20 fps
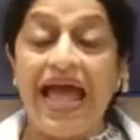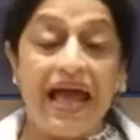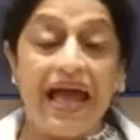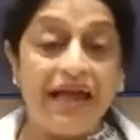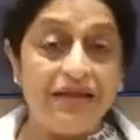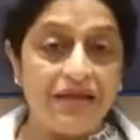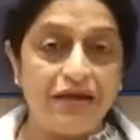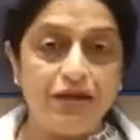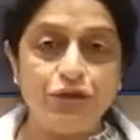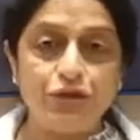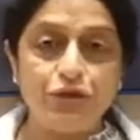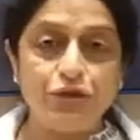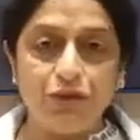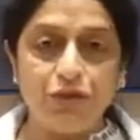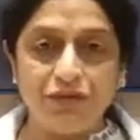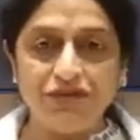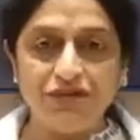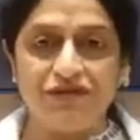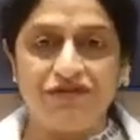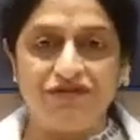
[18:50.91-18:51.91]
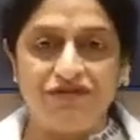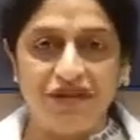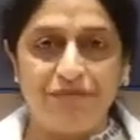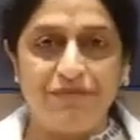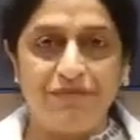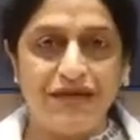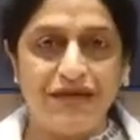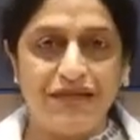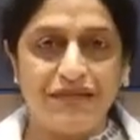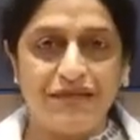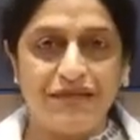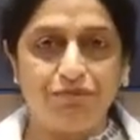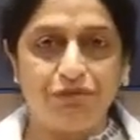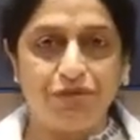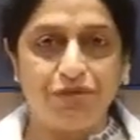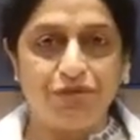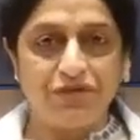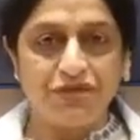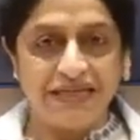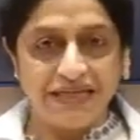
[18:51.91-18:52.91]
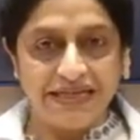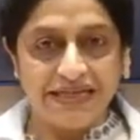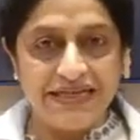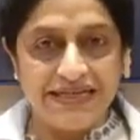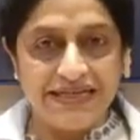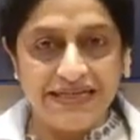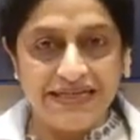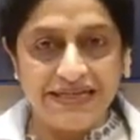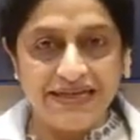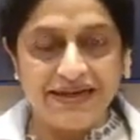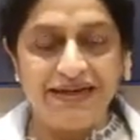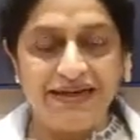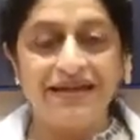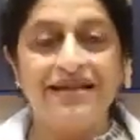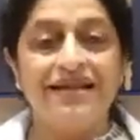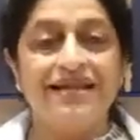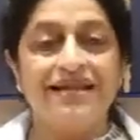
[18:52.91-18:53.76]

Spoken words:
and there is so much of family support in India